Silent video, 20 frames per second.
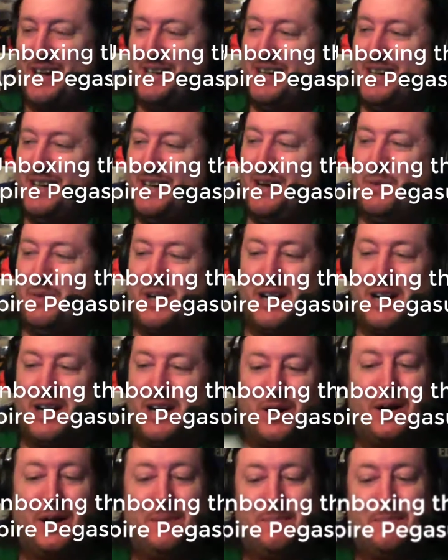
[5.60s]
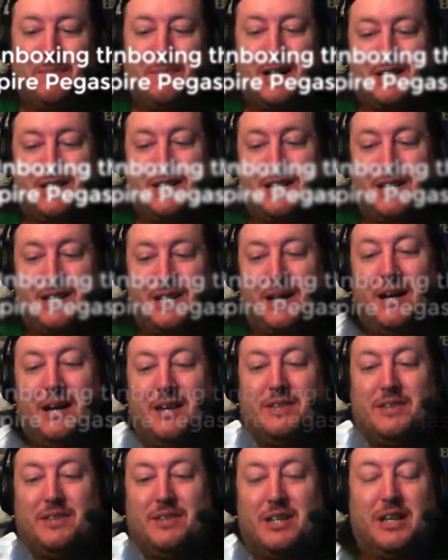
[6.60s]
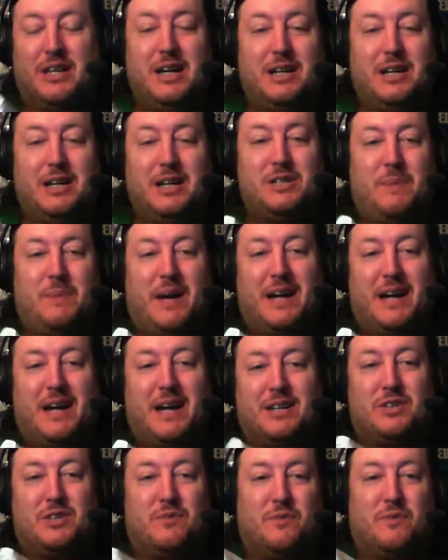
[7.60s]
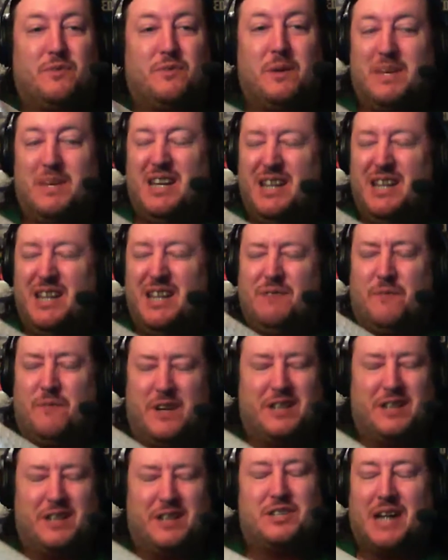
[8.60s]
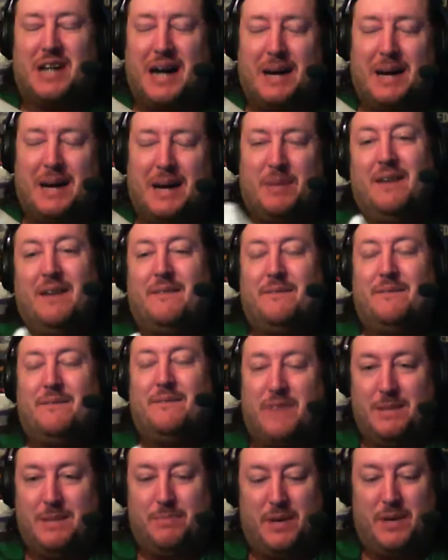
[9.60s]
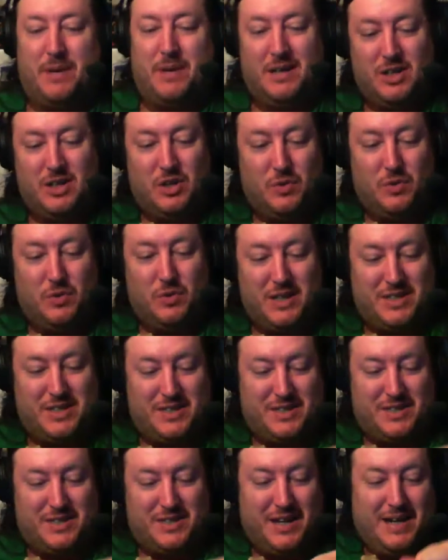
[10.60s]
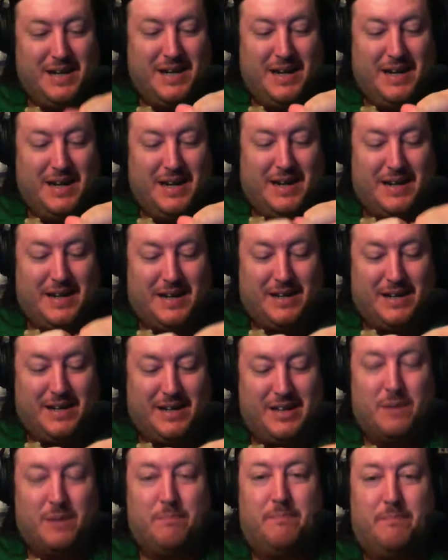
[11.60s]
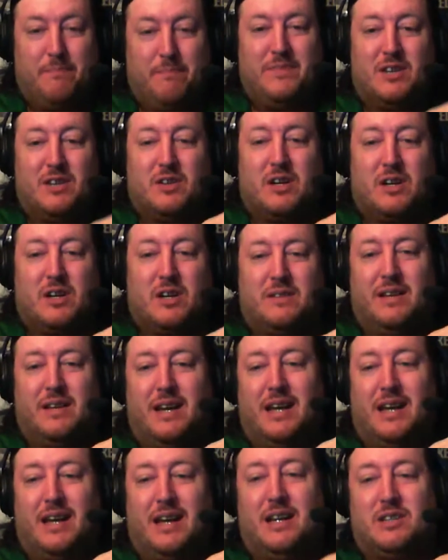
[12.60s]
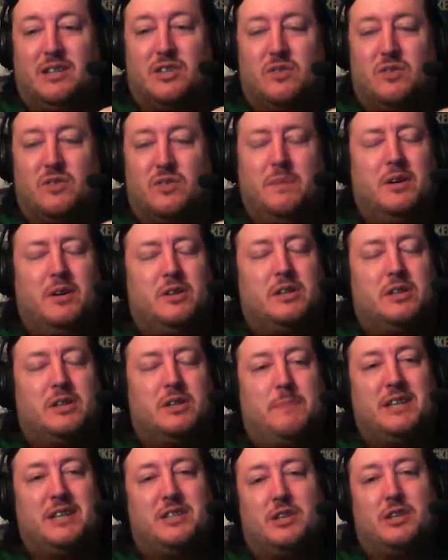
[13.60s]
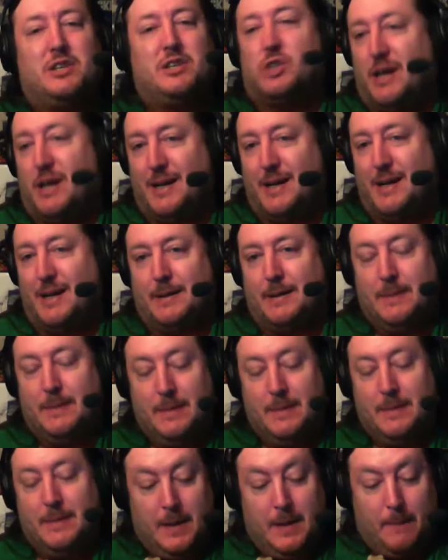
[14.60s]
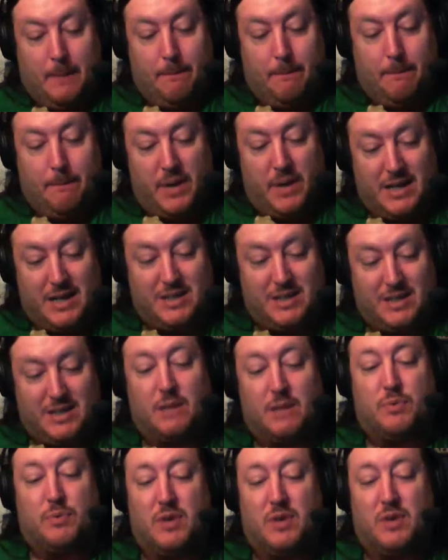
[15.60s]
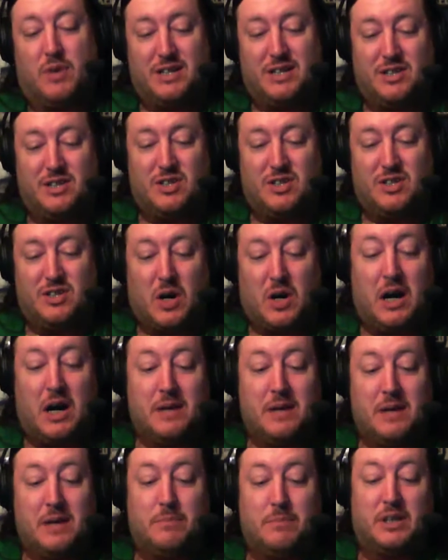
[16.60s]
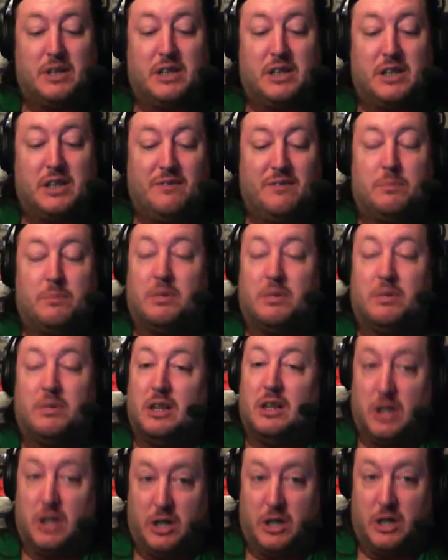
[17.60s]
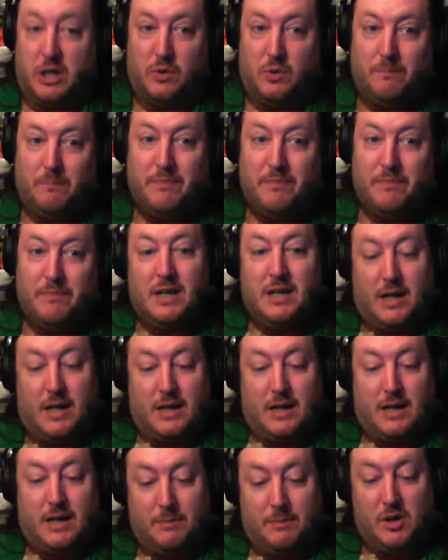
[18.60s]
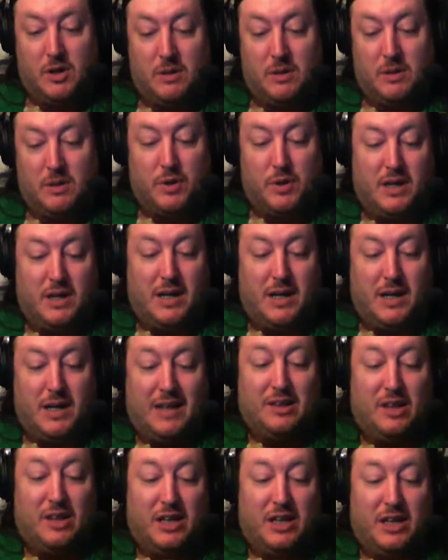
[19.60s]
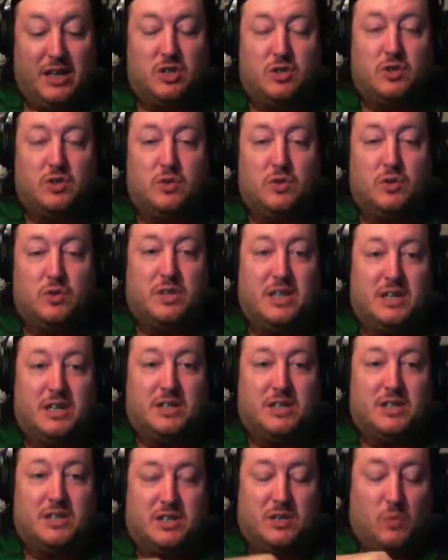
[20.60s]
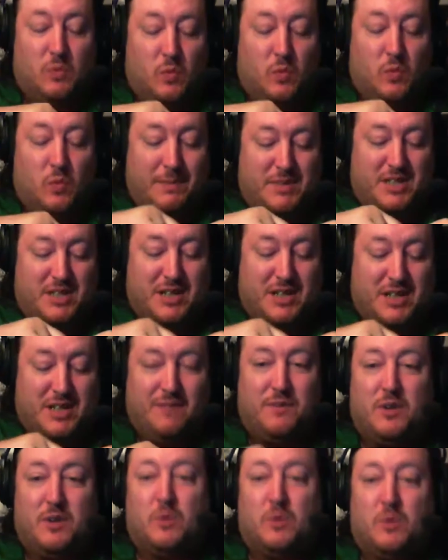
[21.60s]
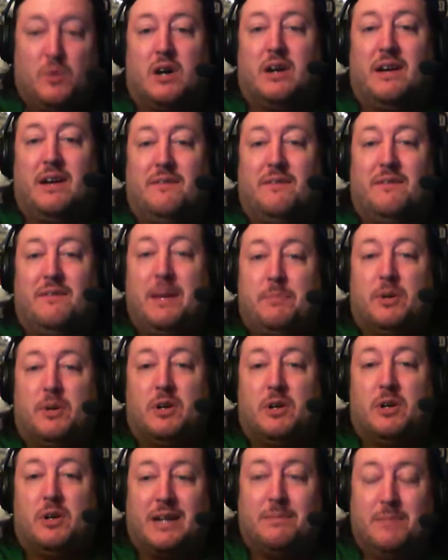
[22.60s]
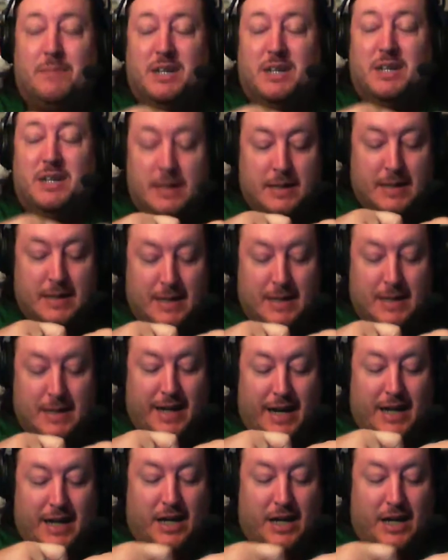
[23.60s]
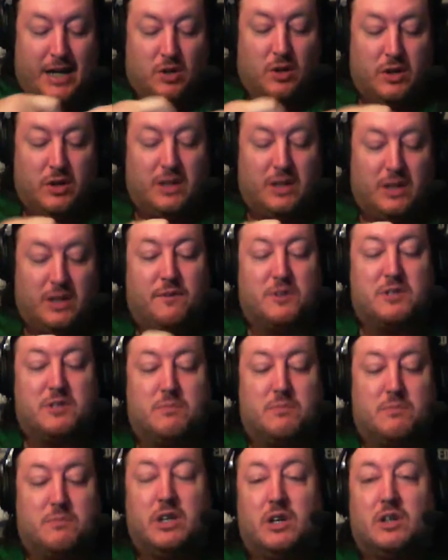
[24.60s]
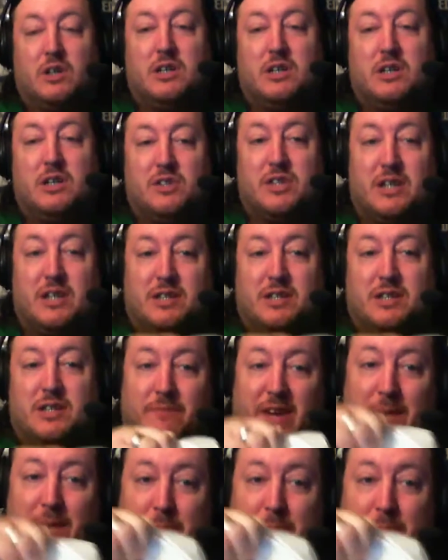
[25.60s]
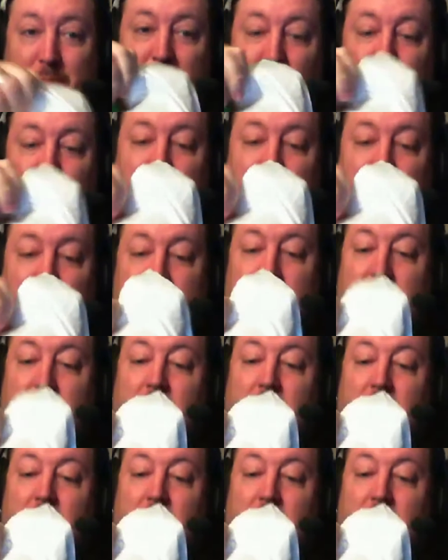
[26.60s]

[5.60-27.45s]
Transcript: and now we are unboxing the latest package from Top Vape Units. Uh, they're they're a distributor that's based in China, but their prices are unbelievably low. Uh, I'm going to put a link to this website if you are a vapor like me and you're looking for some really good deals on some vaping units,